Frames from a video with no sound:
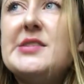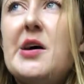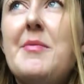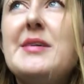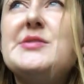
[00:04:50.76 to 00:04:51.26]

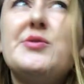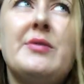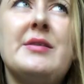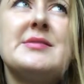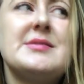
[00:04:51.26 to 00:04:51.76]
tell my
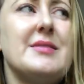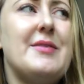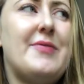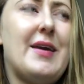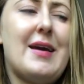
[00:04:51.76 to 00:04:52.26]
students
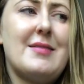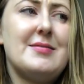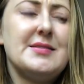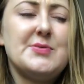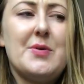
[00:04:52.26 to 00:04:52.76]
if they get
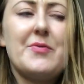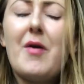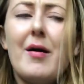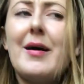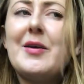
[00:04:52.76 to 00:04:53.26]
this one
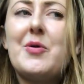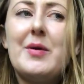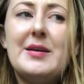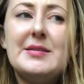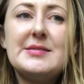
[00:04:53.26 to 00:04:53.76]
wrong on a
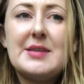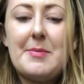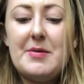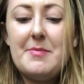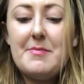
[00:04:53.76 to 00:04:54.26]
quiz,
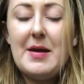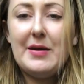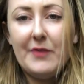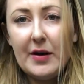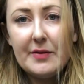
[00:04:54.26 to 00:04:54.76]
I'm gonna
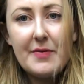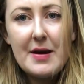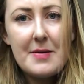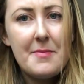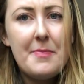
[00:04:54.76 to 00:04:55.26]
make fun of
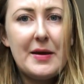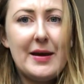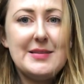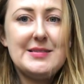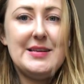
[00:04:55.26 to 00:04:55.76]
them
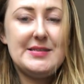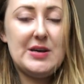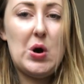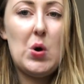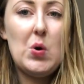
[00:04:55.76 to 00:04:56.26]
because it's
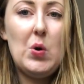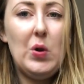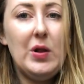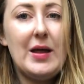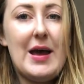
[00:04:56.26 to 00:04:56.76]
a
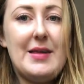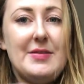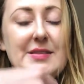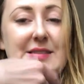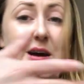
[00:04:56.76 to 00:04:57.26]
hole
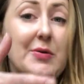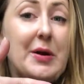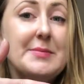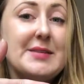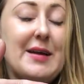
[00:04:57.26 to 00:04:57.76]
and the sound
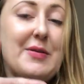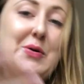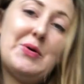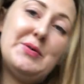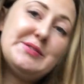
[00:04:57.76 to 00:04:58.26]
comes out of the
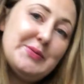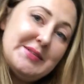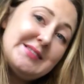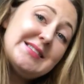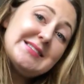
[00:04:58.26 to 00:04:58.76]
hole, so
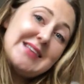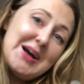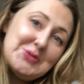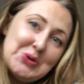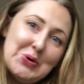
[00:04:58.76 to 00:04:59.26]
it's the
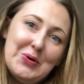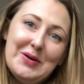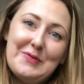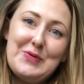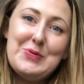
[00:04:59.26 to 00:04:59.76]
sound hole.
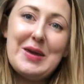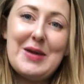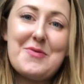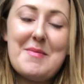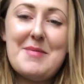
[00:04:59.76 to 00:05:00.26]
And if you
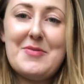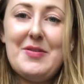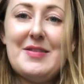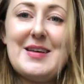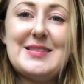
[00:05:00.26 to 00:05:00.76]
can't remember
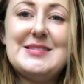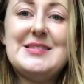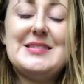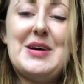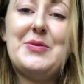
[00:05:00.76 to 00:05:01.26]
that that's the
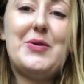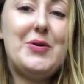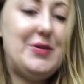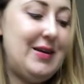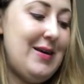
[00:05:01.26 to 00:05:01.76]
sound
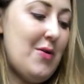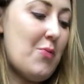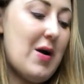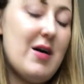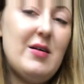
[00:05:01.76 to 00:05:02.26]
hole,
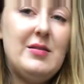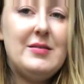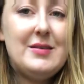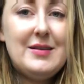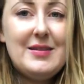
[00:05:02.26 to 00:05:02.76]
well,
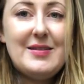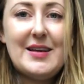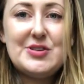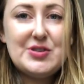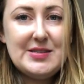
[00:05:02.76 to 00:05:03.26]

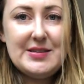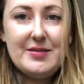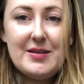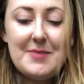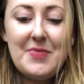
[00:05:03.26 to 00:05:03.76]
that's just silly.